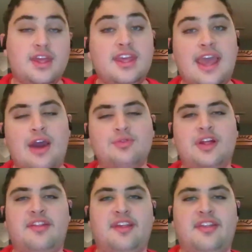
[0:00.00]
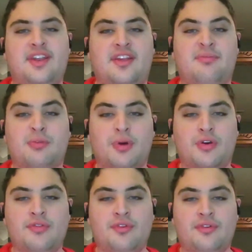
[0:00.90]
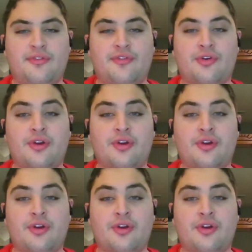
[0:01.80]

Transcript: He outlines this in his proposal for